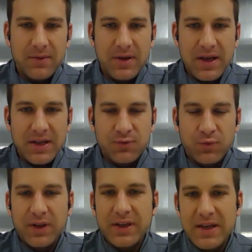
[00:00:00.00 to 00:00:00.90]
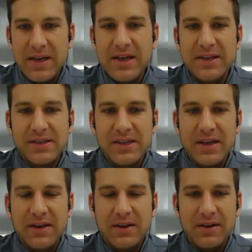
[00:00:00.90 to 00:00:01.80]
It's really
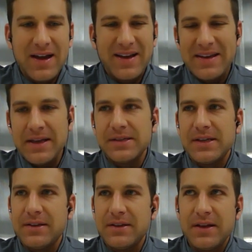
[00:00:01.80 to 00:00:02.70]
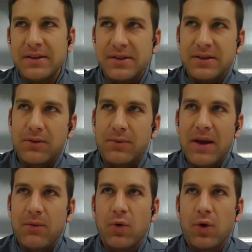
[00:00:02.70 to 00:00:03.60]
easy, not easy isn't the
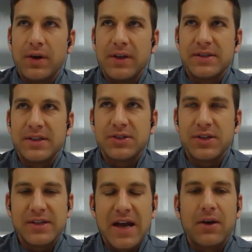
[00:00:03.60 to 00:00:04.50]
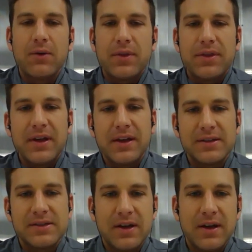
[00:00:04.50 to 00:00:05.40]
right word, it's just, I don't think
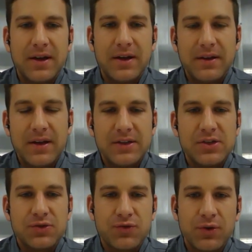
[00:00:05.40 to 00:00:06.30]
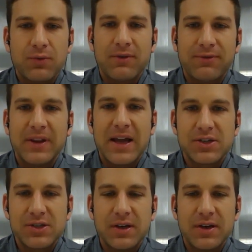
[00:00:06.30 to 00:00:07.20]
it's a true
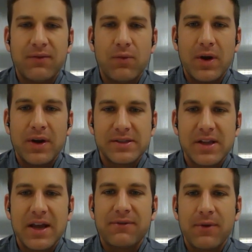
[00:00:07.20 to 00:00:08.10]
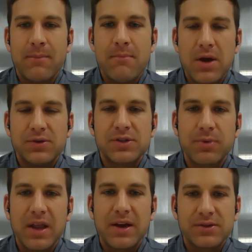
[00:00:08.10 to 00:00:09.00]
reflection of what it's like for most
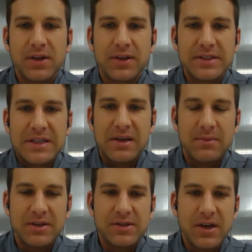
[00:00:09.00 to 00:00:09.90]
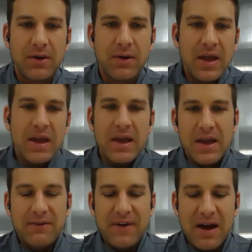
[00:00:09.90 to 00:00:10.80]
players on the team. And so
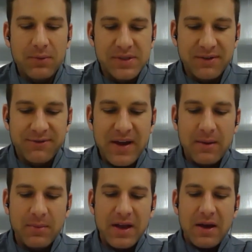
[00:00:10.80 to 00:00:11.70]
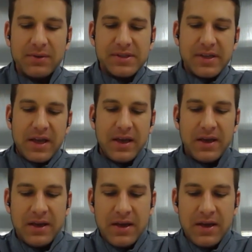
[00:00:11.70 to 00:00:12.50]
if I was a family, I would say,